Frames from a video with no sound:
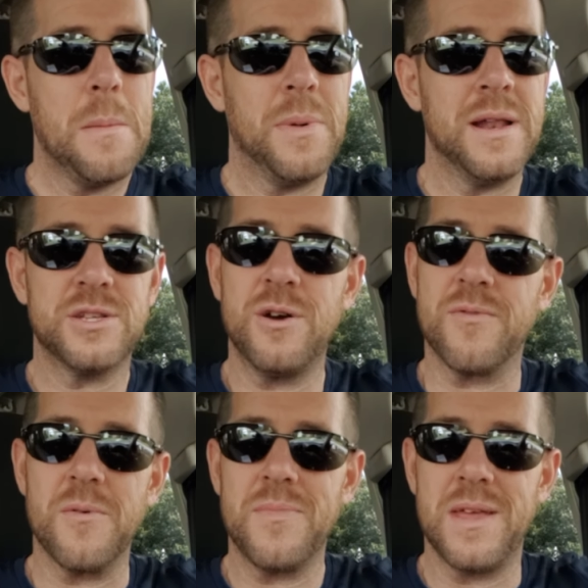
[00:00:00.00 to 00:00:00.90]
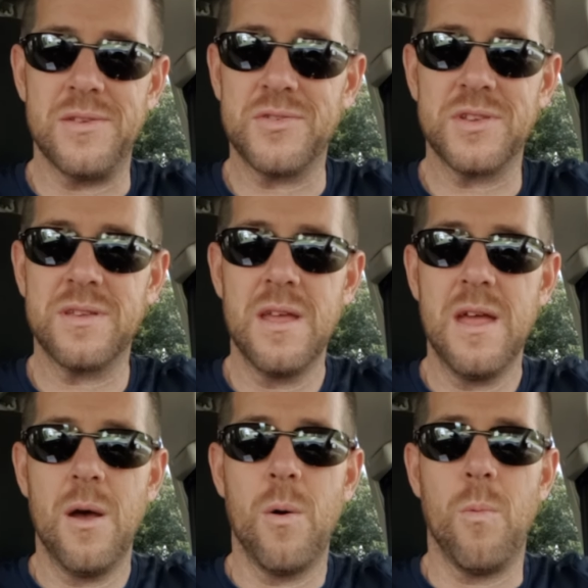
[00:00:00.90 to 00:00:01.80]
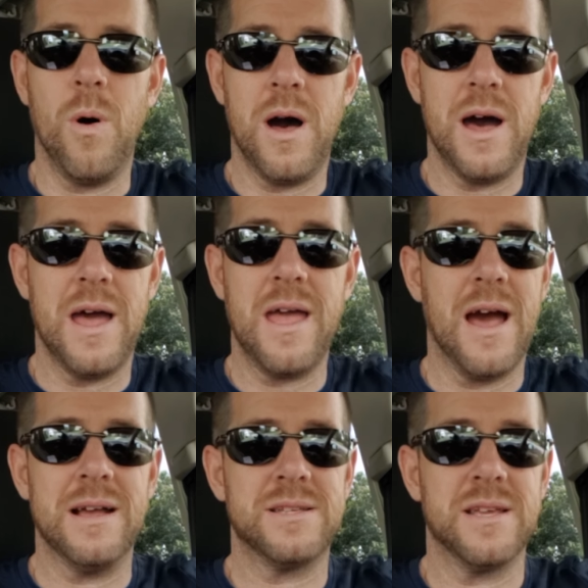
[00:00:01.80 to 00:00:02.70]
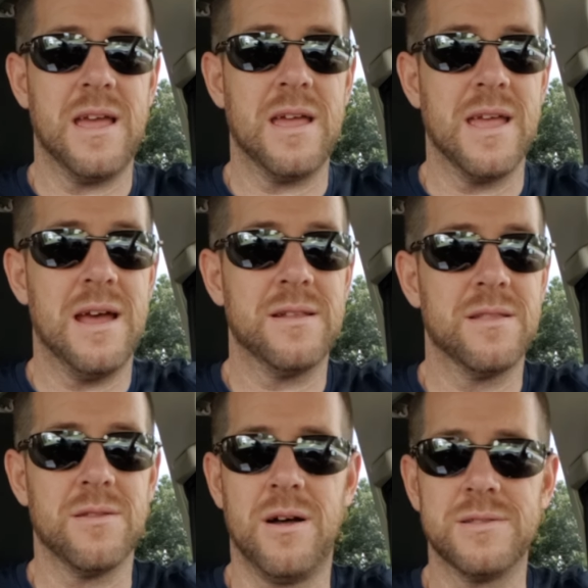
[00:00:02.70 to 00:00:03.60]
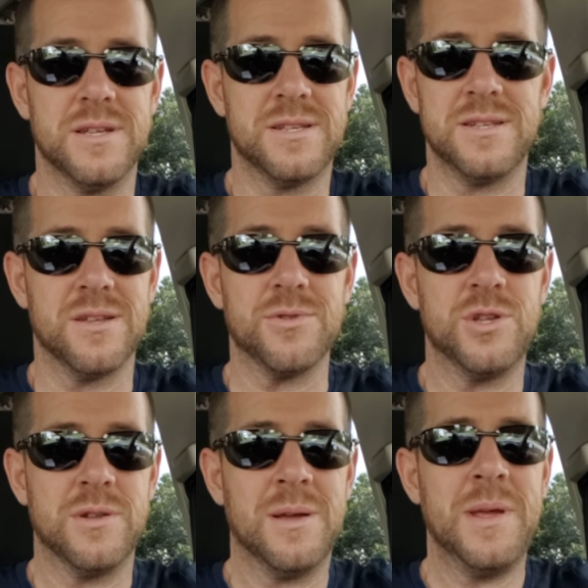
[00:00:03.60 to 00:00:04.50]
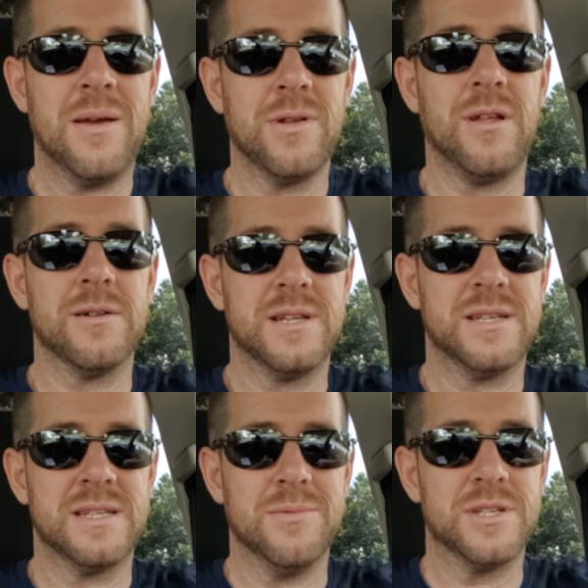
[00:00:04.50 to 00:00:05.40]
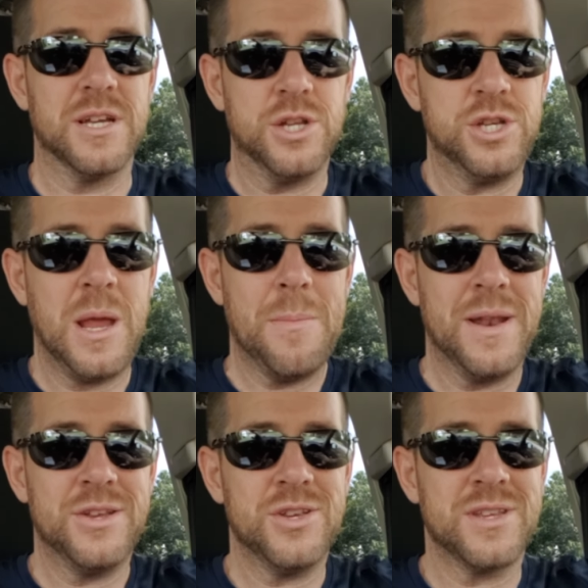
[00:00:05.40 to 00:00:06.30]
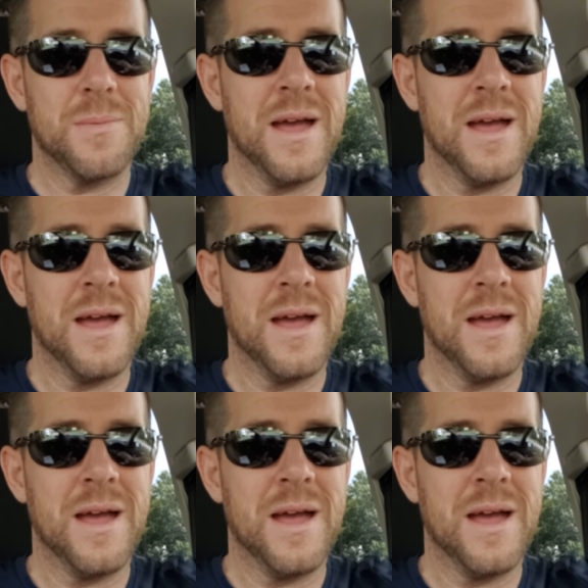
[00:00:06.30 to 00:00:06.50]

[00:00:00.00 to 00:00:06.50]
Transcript: But it's over. And this is why I say, again, long distance, don't do it. Doesn't mean every long distance somebody's going to cheat, but it's just